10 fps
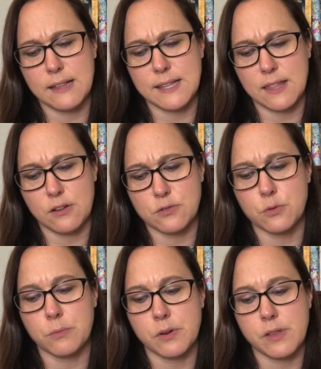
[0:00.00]
let's see,
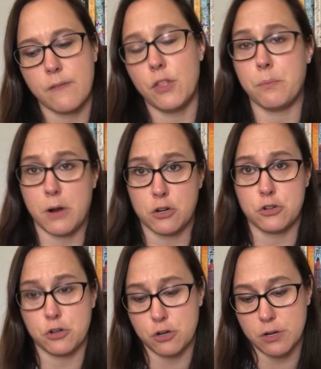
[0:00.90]
there's Rumors of the
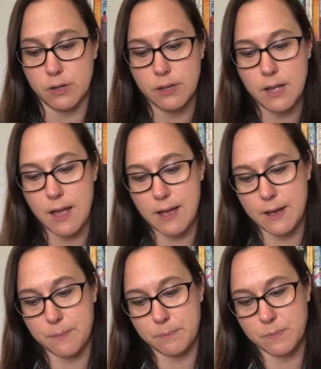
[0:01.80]
Marsh Girl
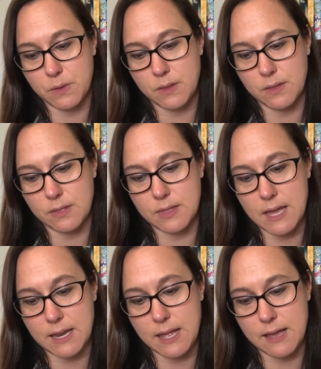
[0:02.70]
um,
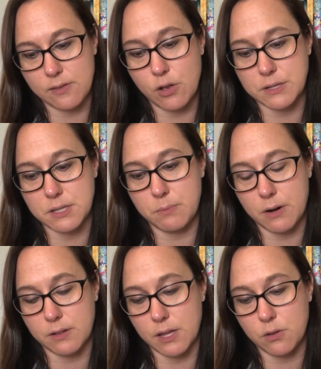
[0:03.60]
that has haunted
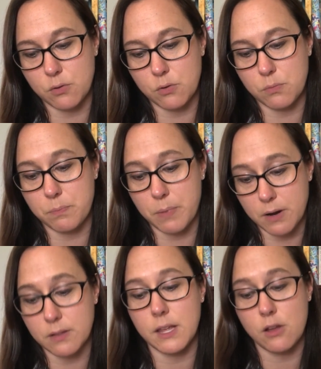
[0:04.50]
Barkley
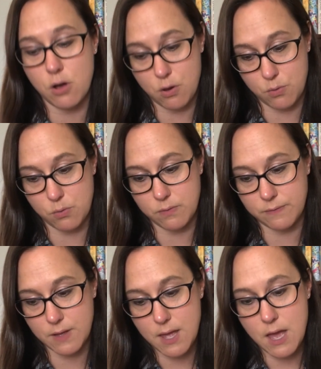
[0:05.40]
Barclay
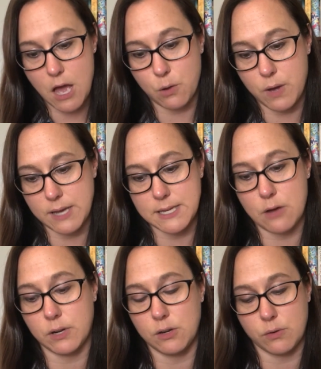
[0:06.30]
Cove, a quiet
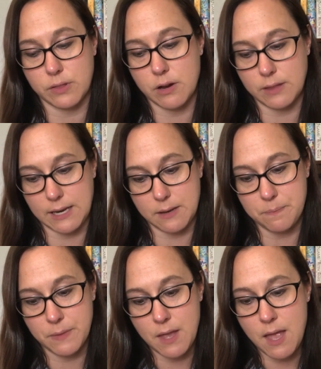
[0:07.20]
town in North
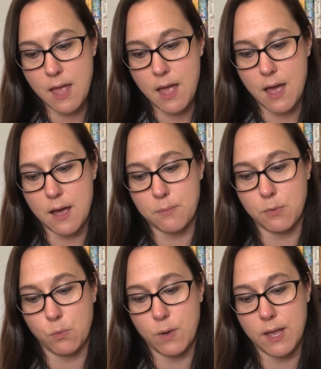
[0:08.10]
Carolina.
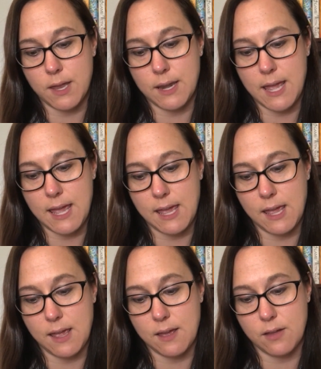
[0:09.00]
Um, when
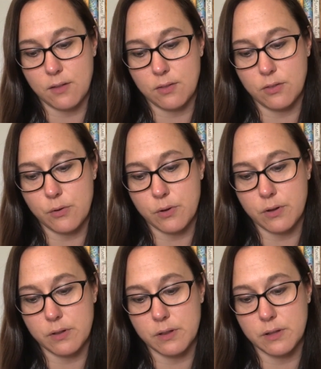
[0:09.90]
a
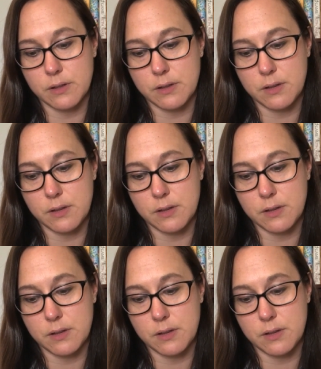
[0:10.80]
local